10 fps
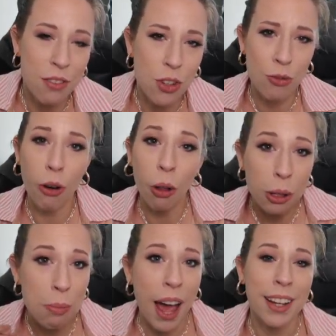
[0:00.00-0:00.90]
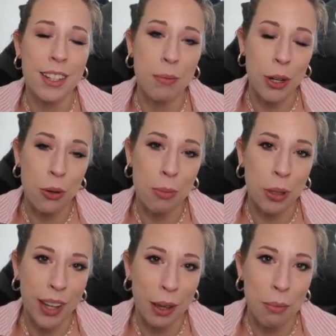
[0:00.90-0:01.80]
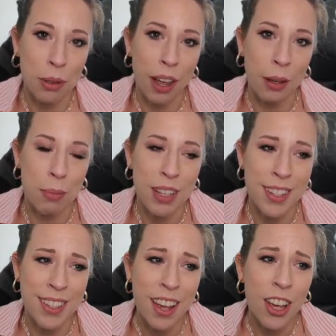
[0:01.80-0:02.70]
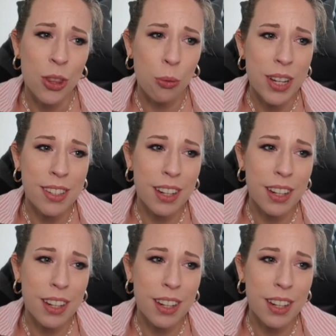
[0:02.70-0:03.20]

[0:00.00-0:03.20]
just falling back into my normal gameplay, because the reason